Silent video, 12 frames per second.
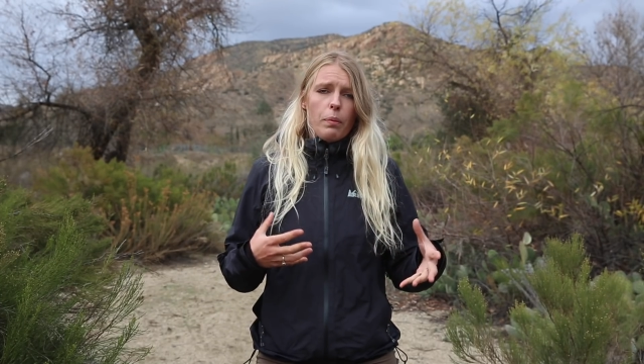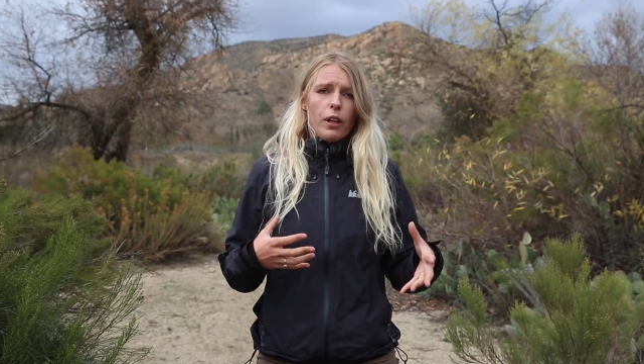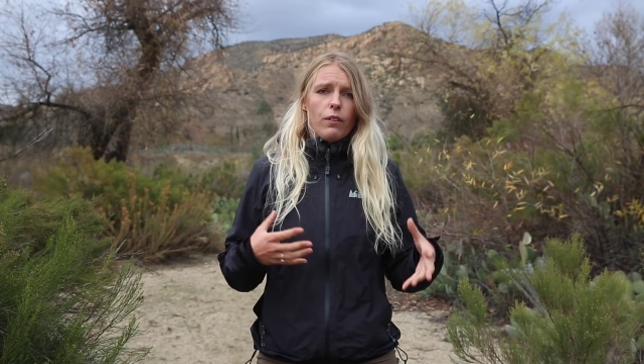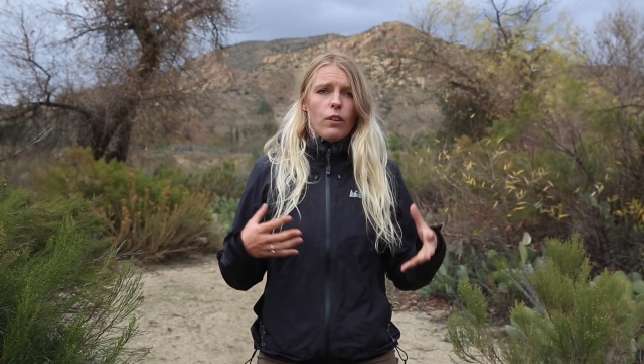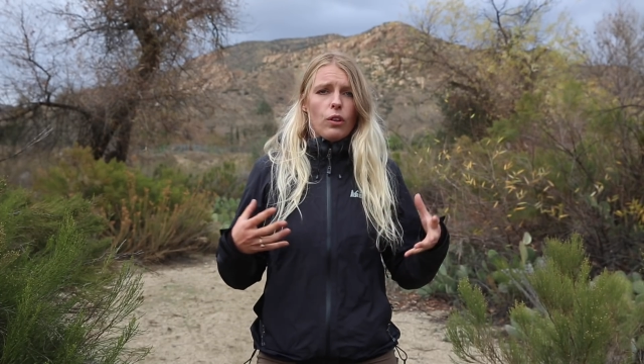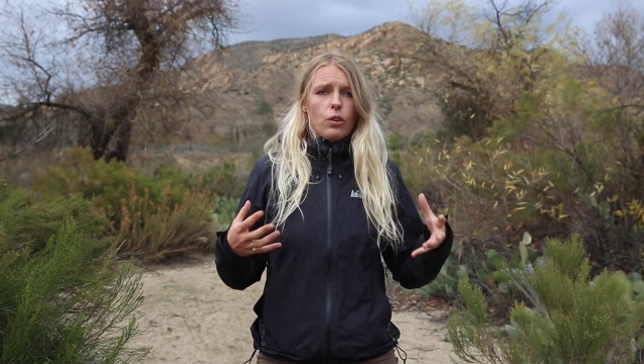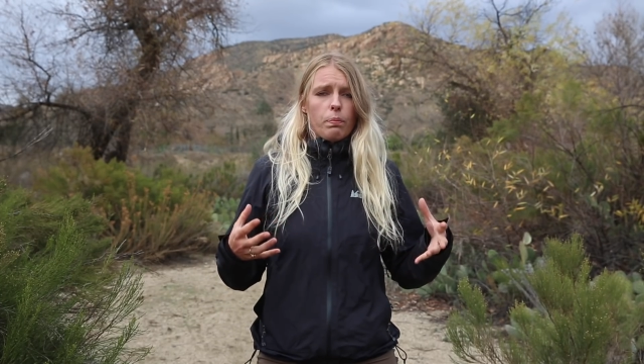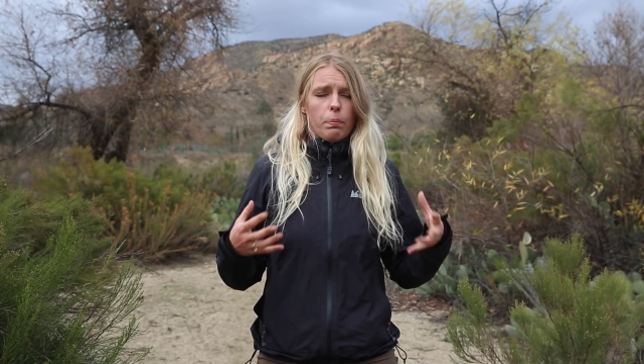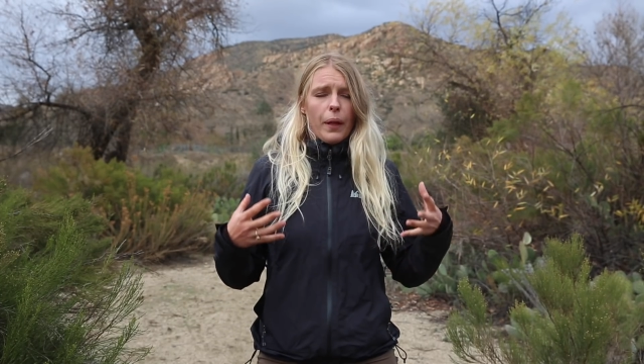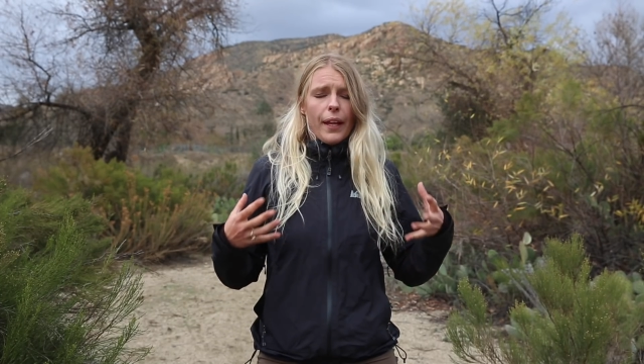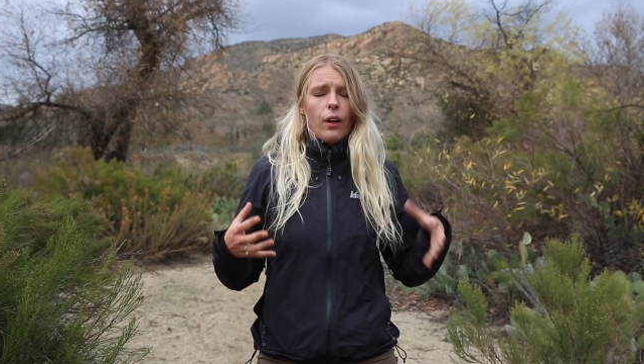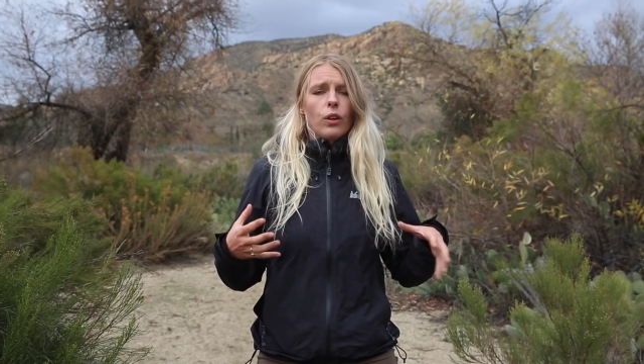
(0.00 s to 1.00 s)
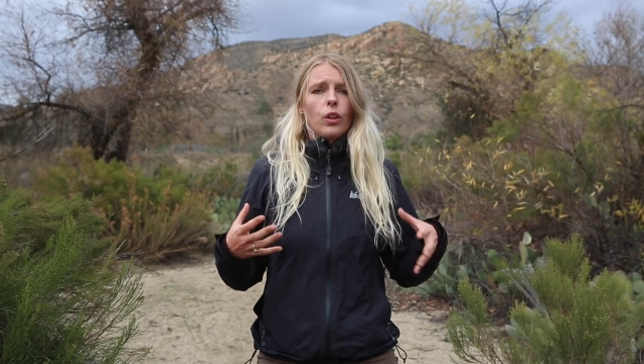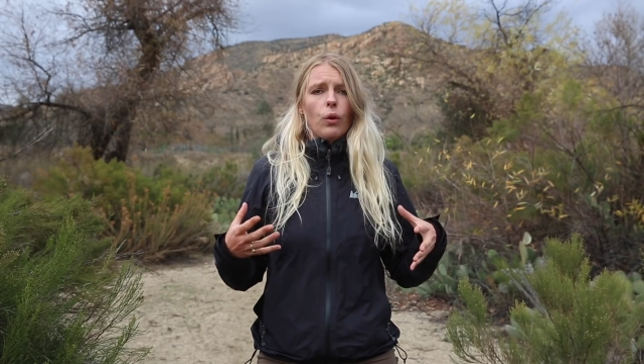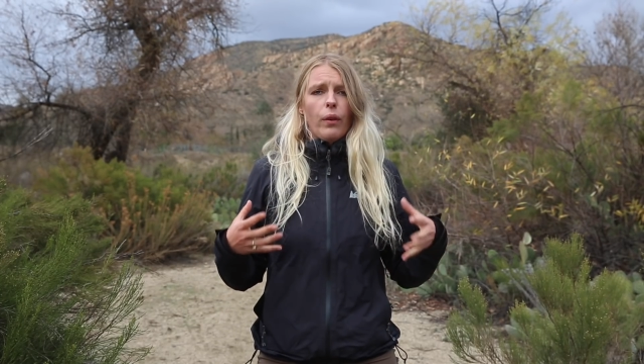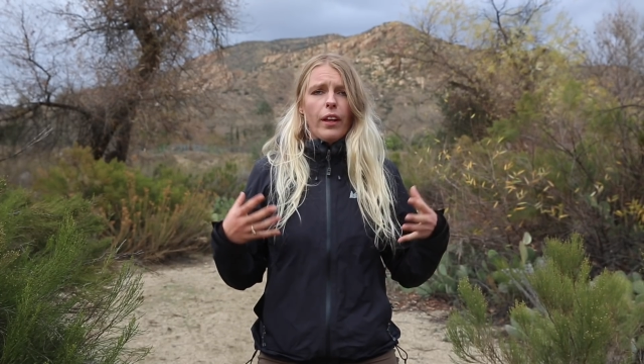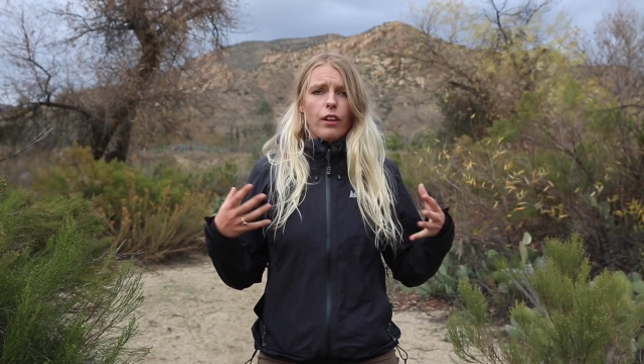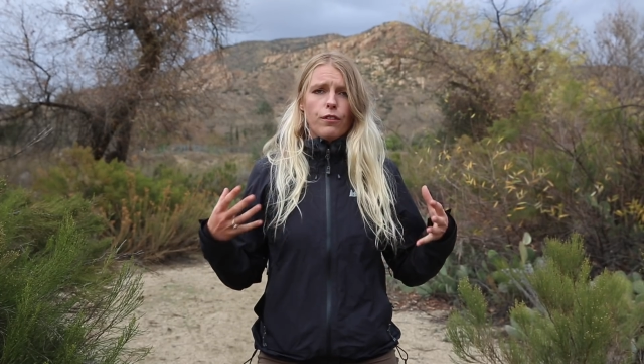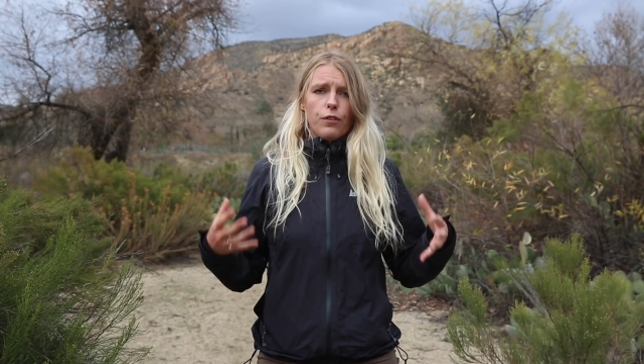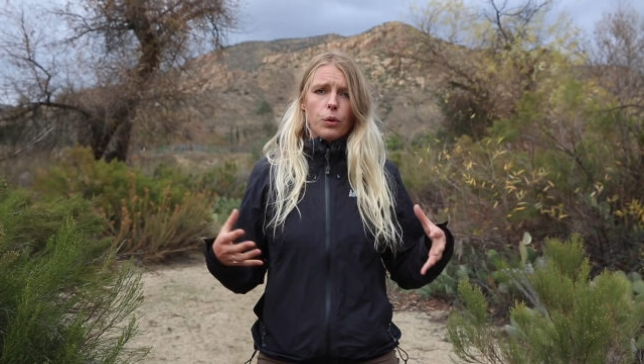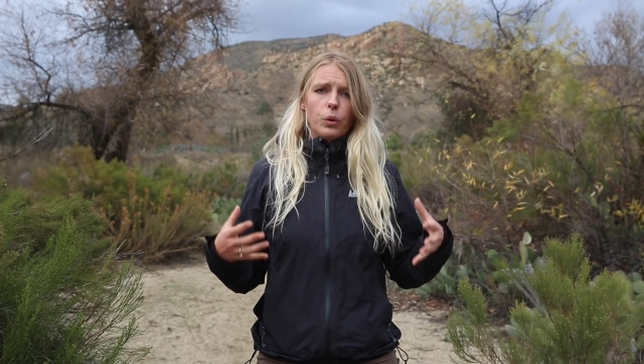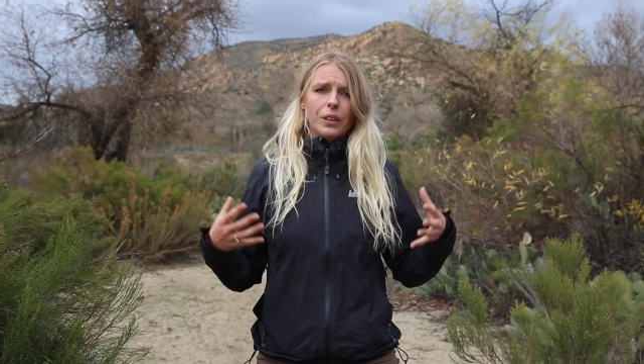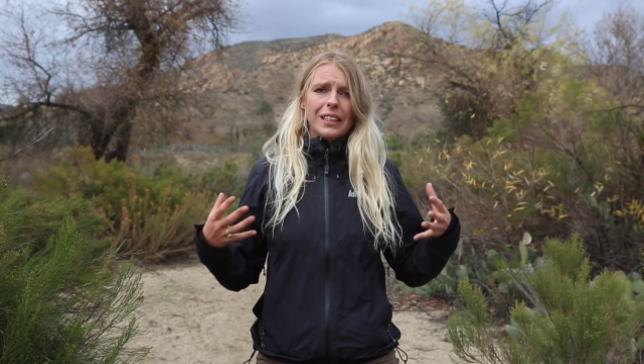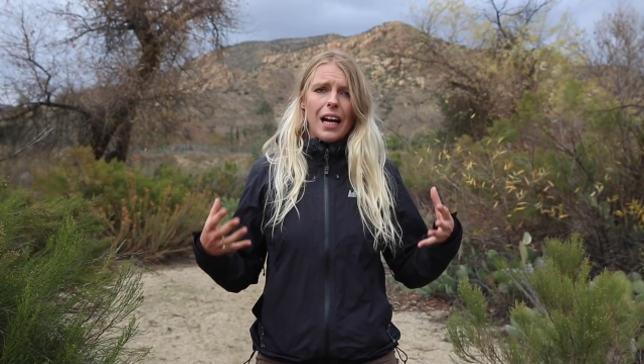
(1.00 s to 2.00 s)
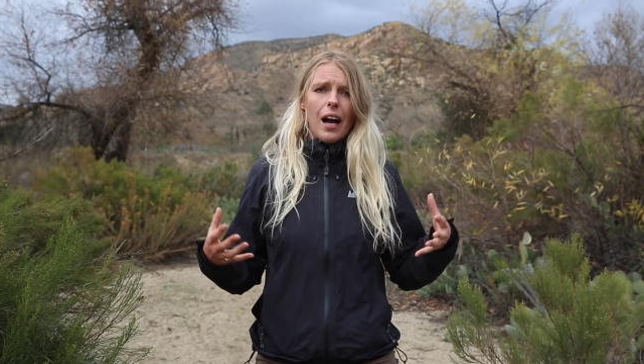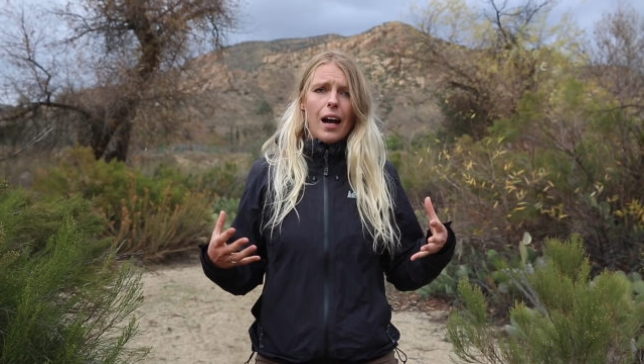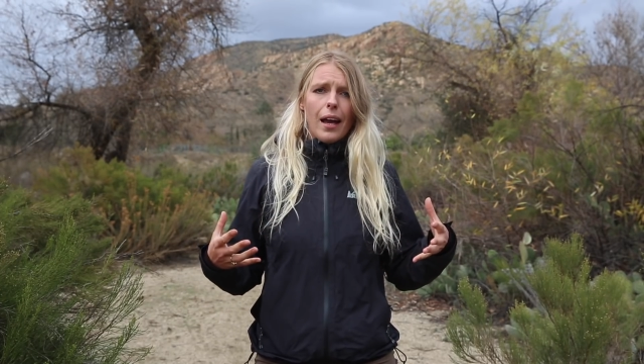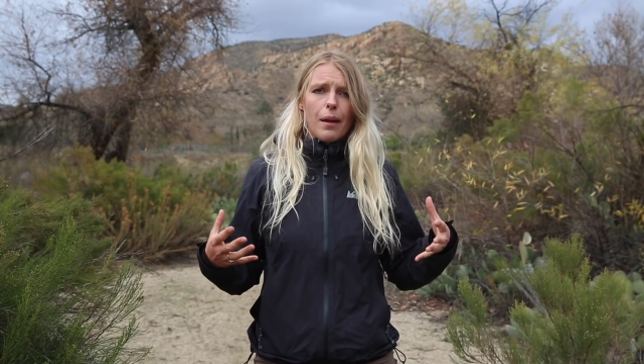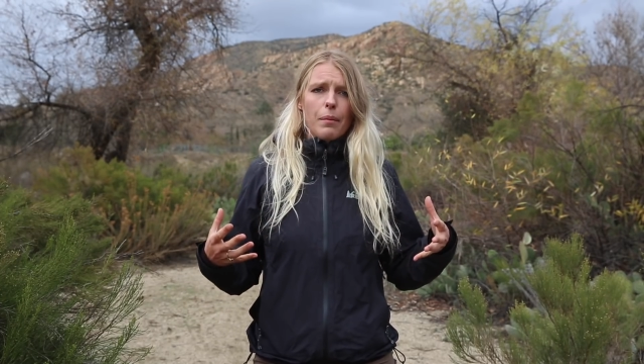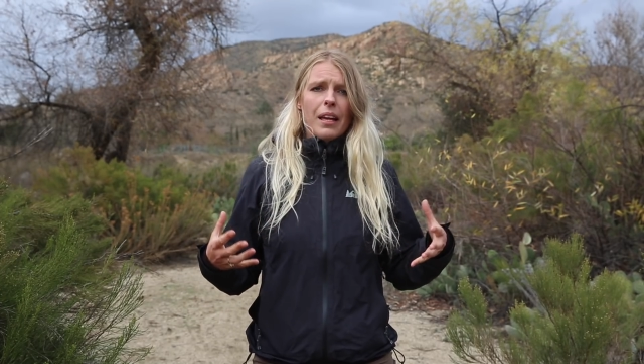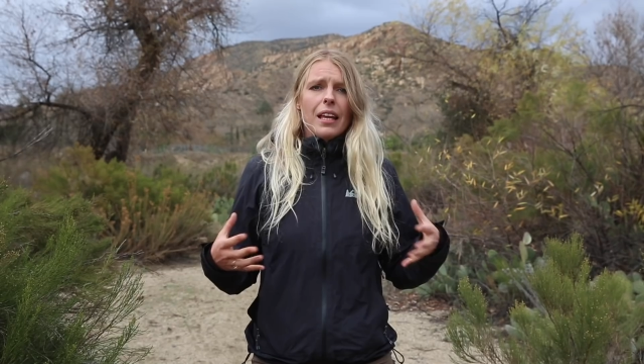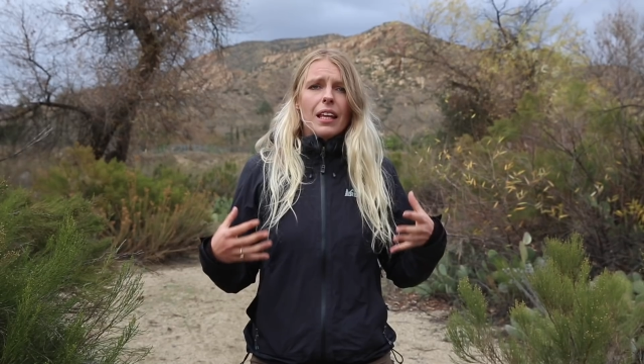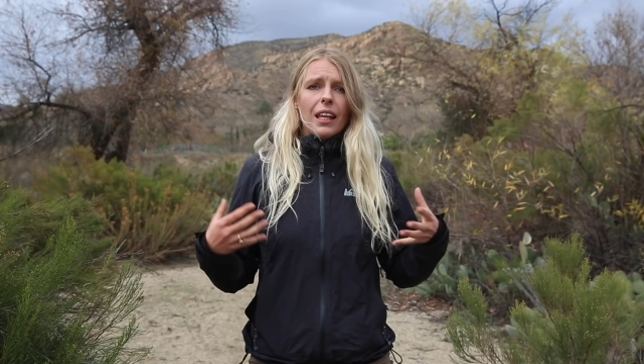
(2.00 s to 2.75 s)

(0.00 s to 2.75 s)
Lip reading: But if you're planning on doing it full time,